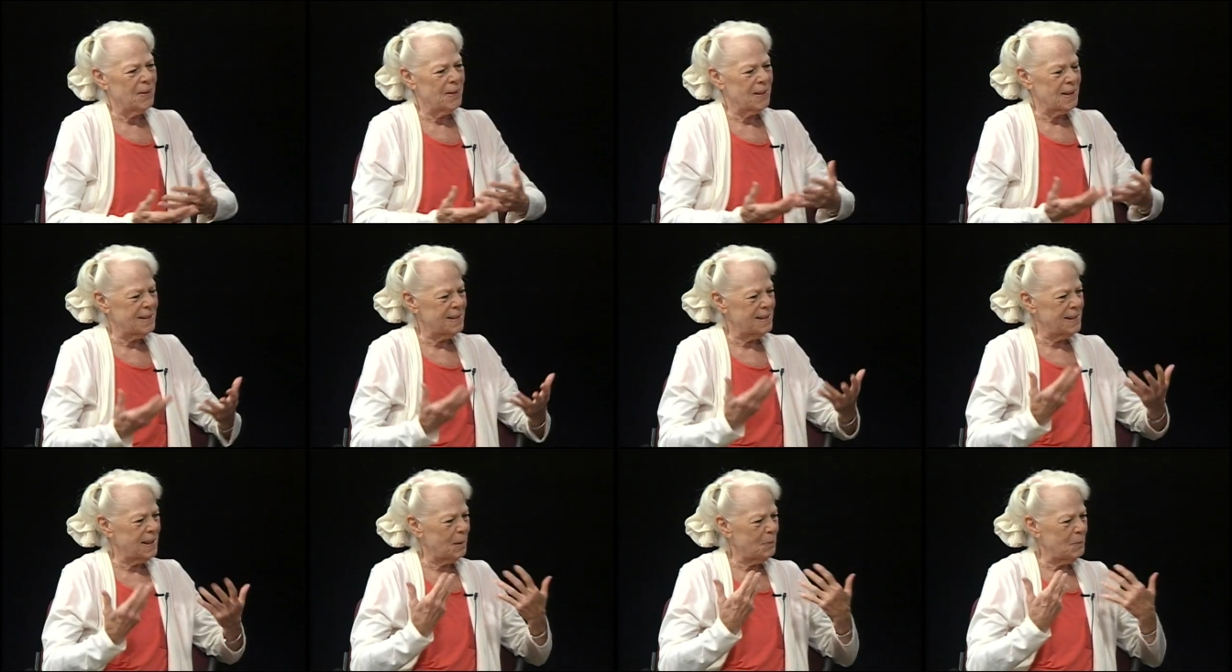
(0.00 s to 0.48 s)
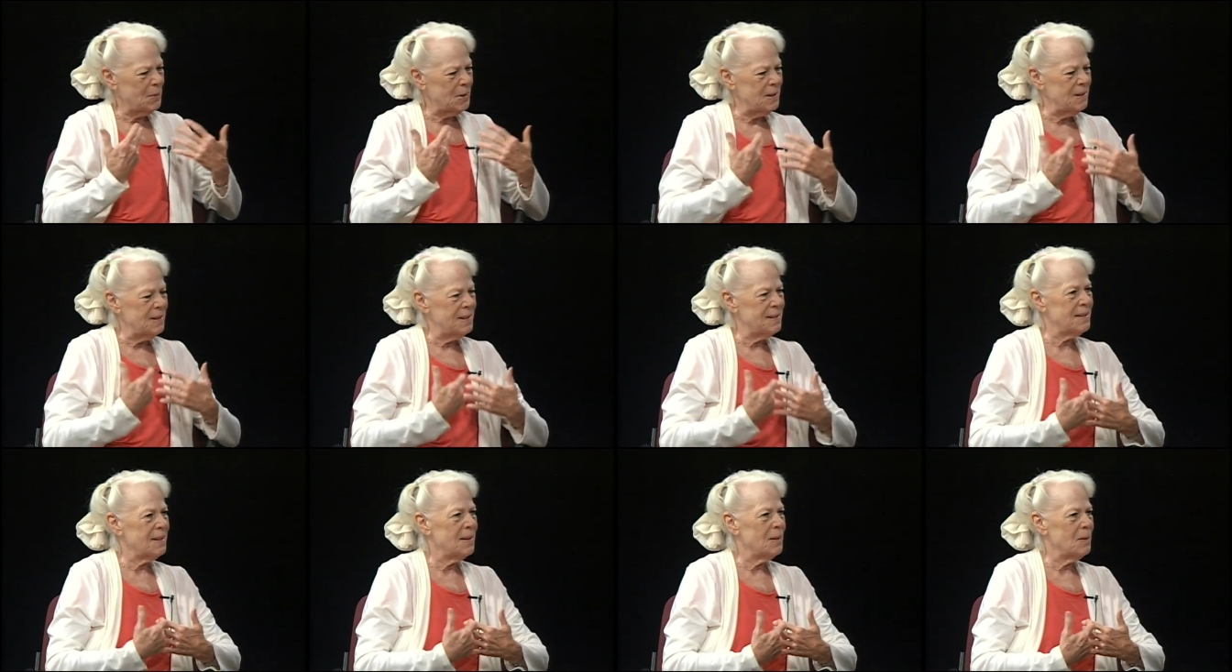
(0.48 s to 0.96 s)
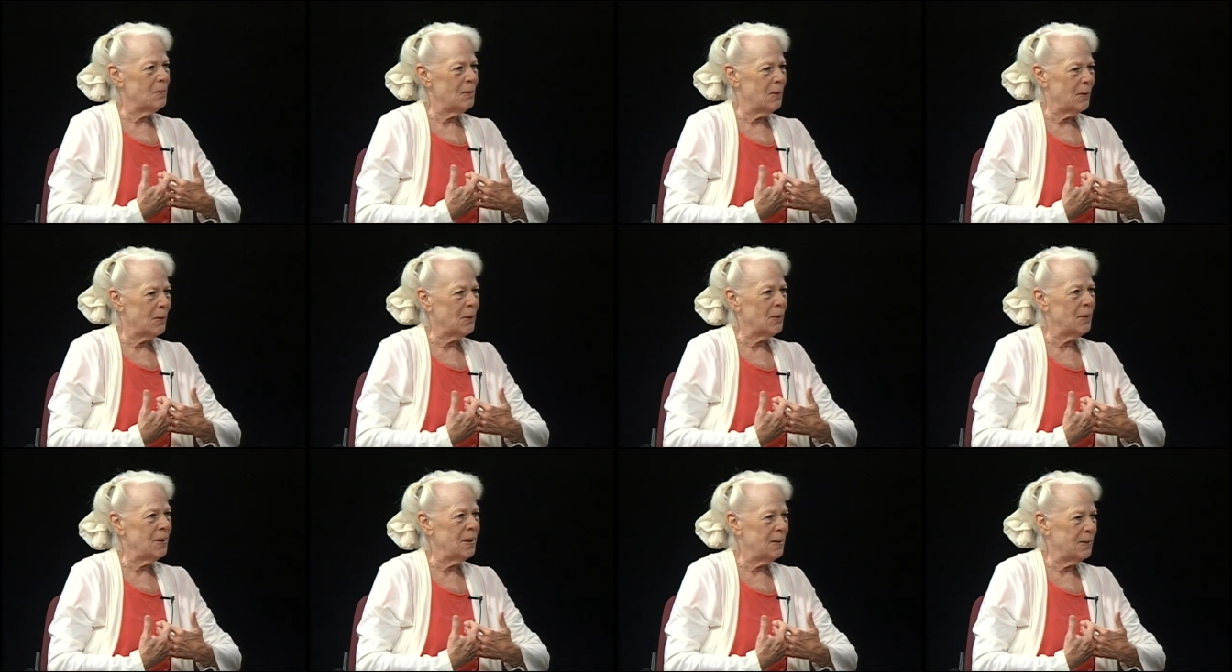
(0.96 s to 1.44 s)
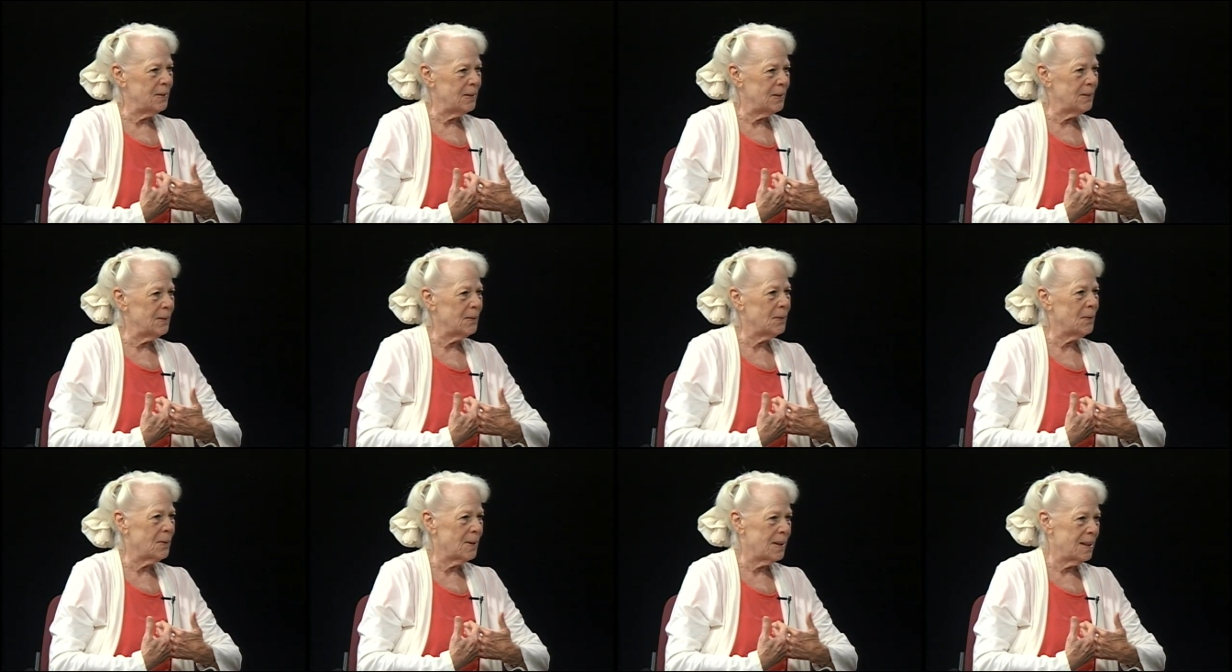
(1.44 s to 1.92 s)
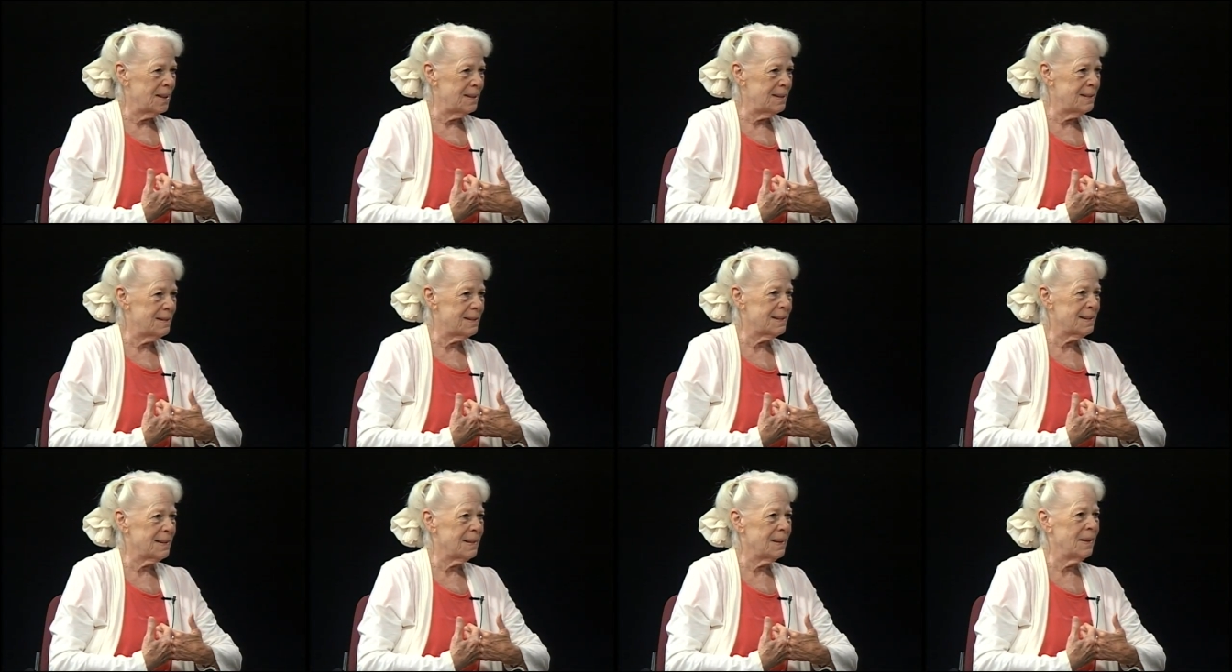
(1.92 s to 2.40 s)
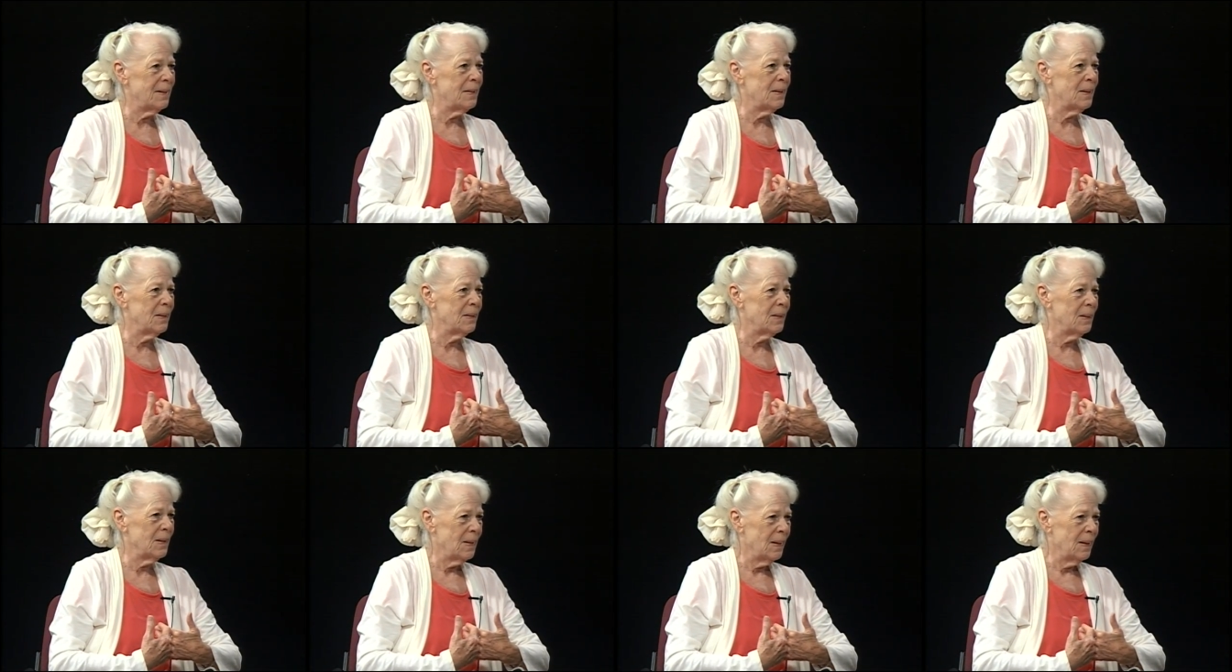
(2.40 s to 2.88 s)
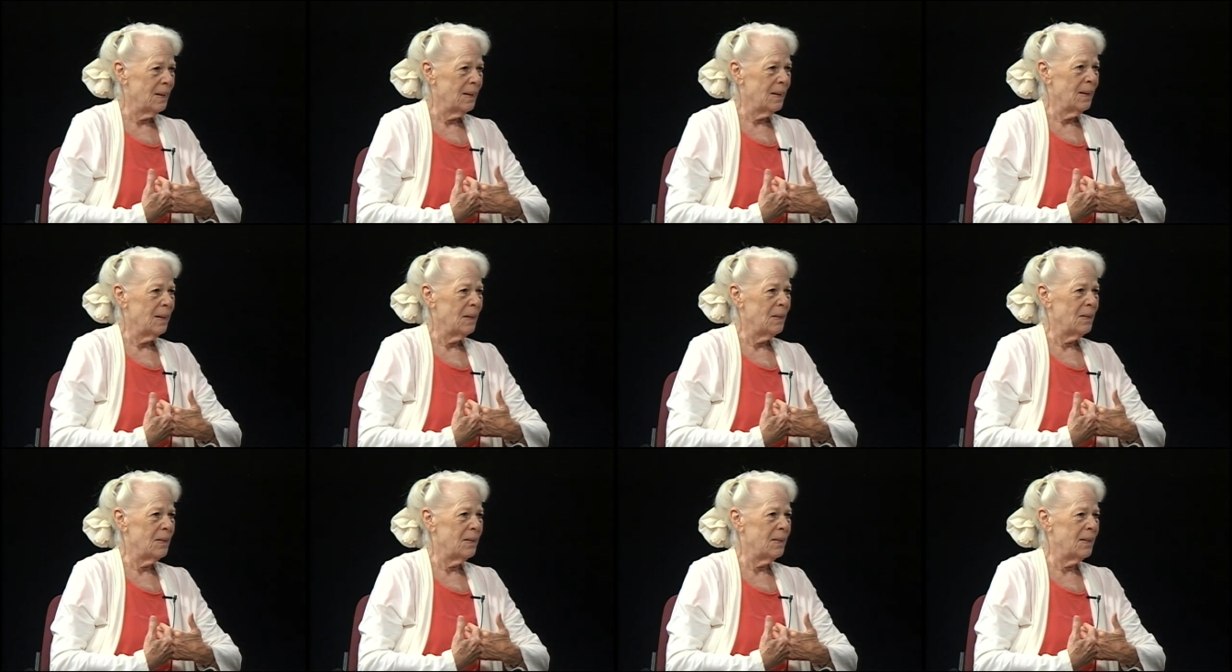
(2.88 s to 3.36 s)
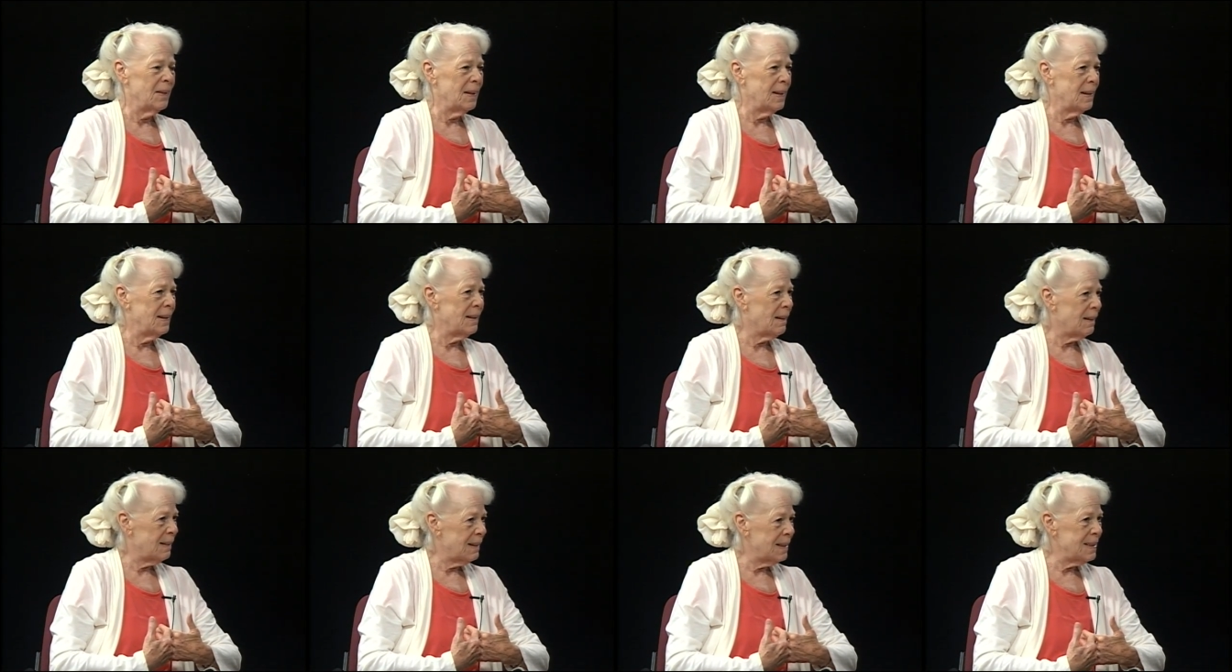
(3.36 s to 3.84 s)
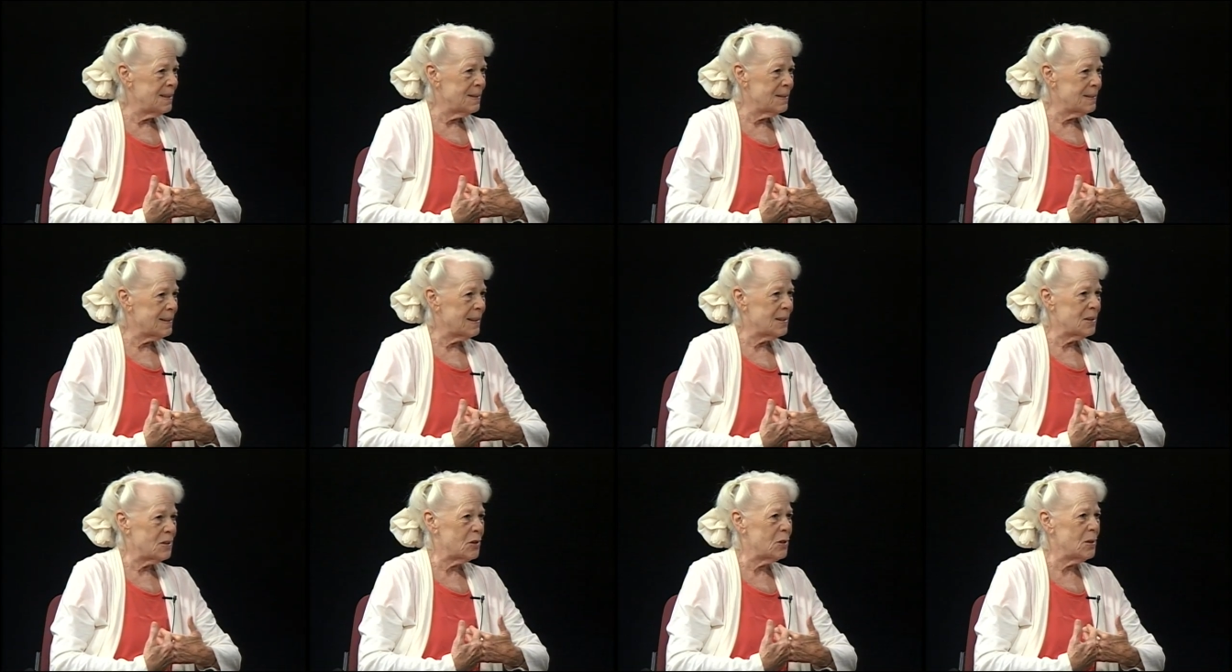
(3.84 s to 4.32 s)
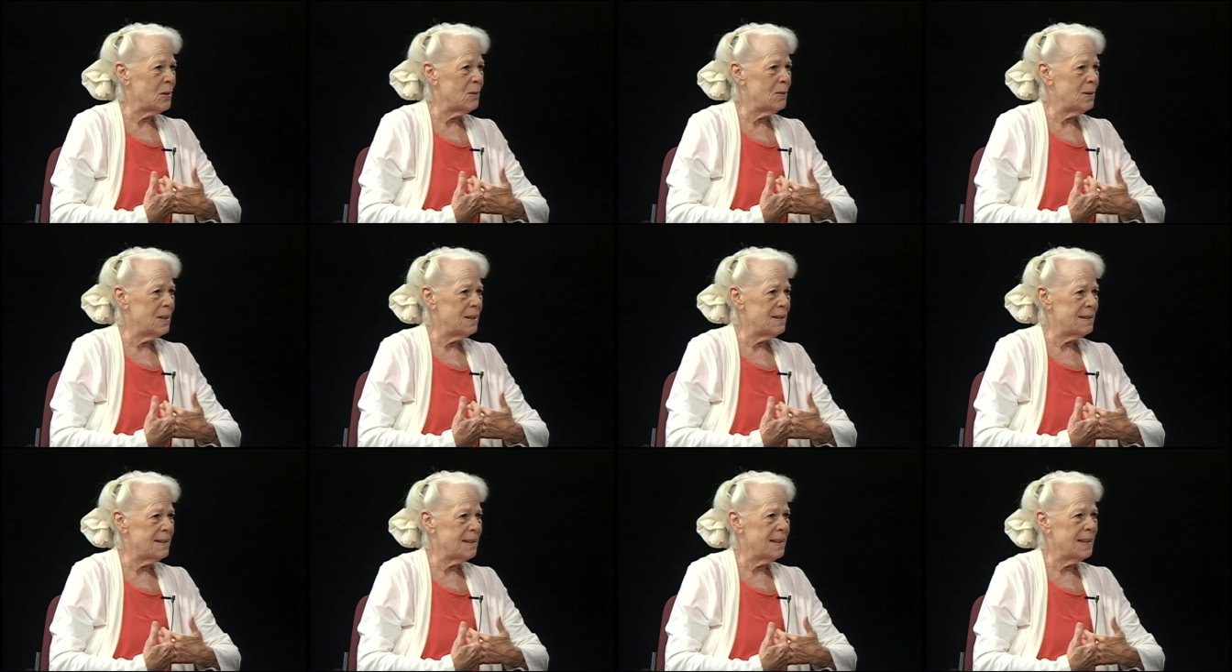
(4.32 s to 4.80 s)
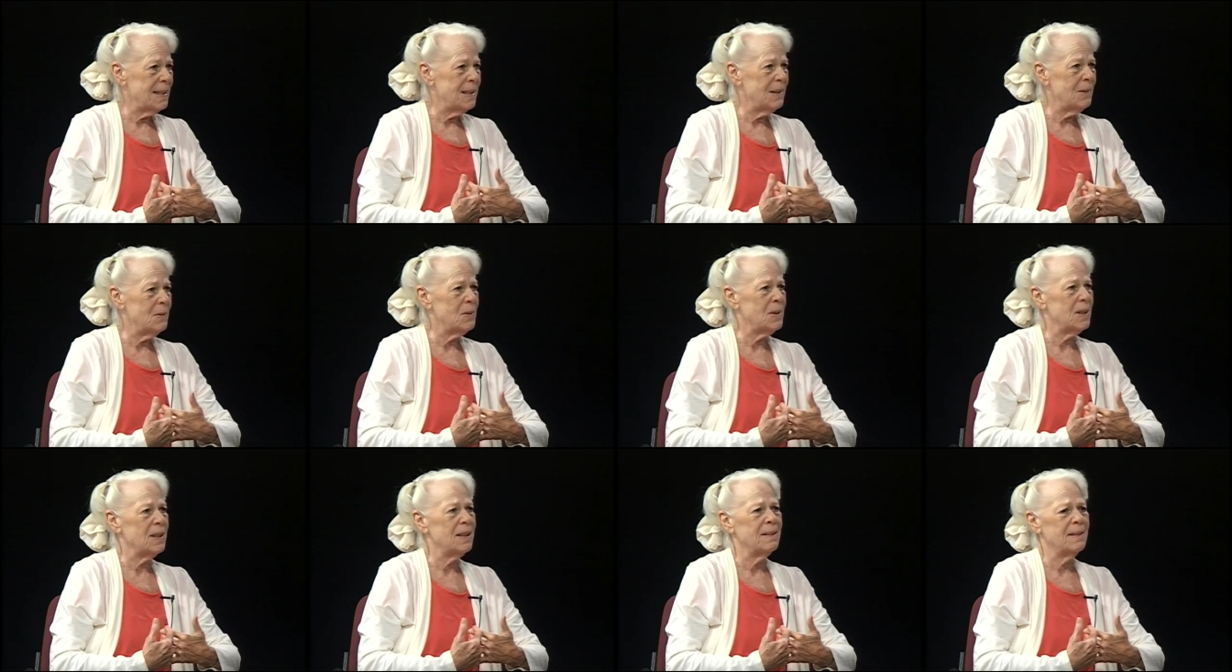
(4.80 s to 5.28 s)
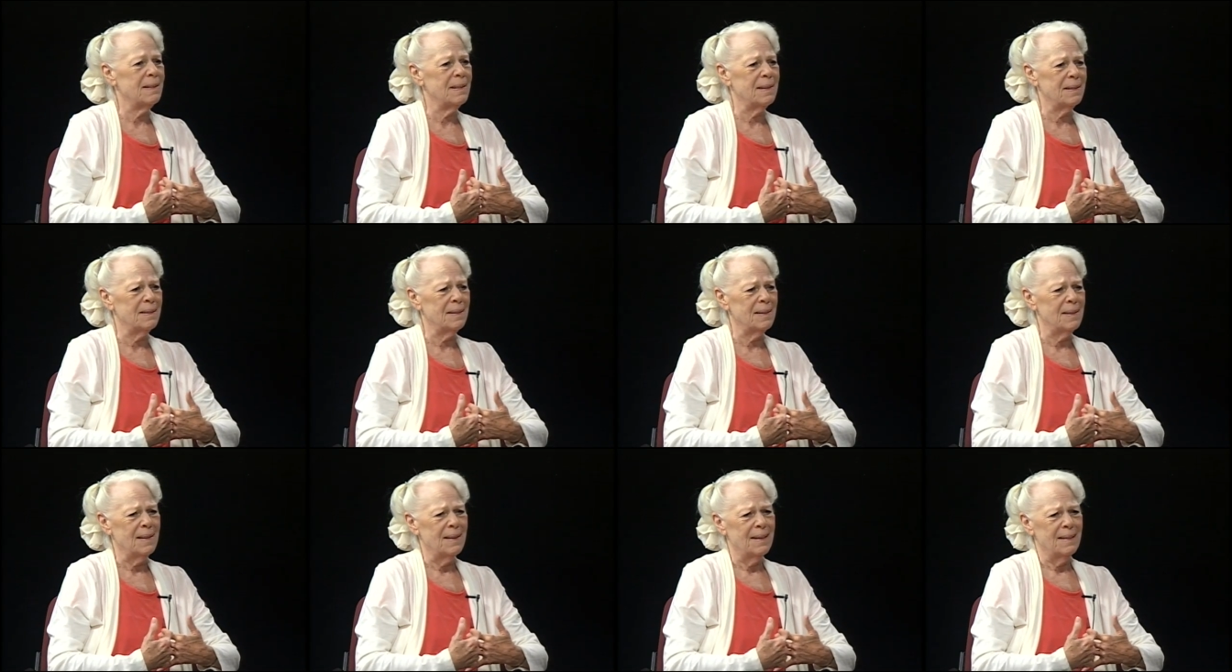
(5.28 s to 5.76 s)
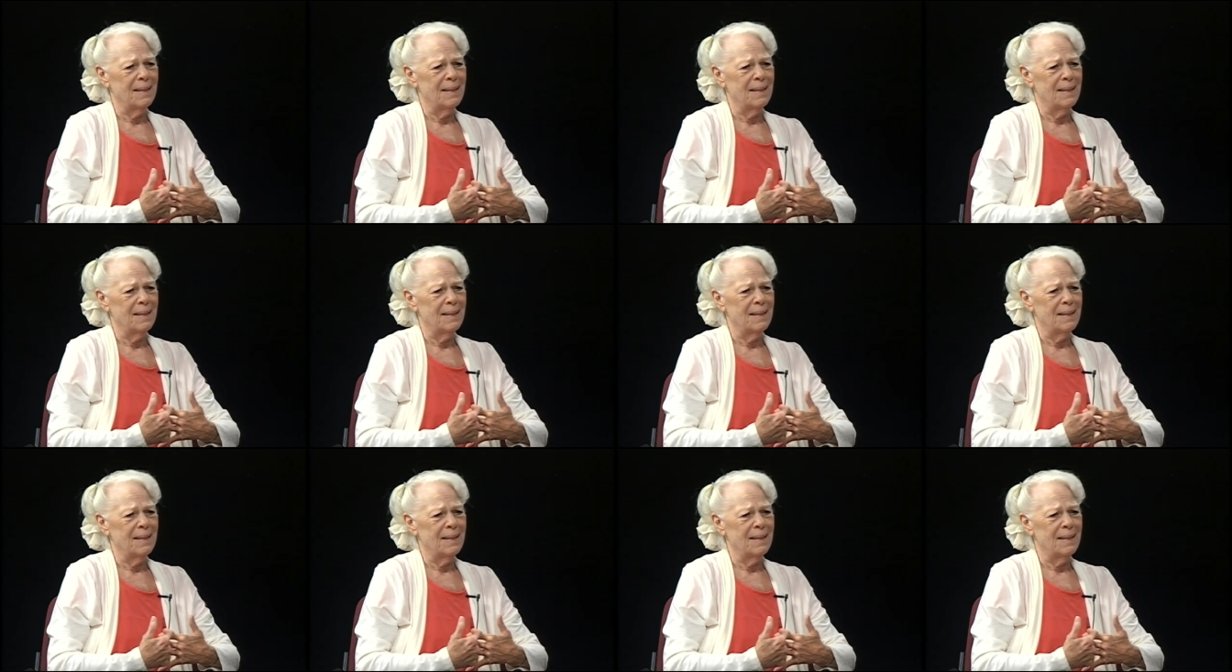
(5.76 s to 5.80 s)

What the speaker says: acceptance of her inner grace and the guidance that she received and